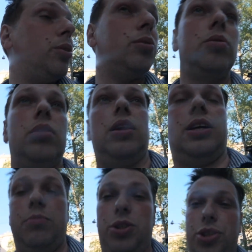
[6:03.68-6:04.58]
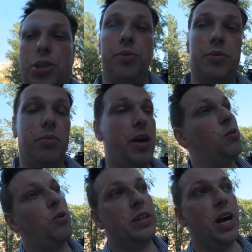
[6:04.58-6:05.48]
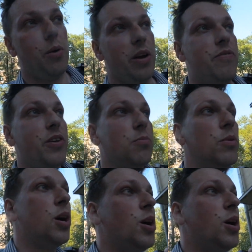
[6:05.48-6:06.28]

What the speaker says: you. By the way, now I film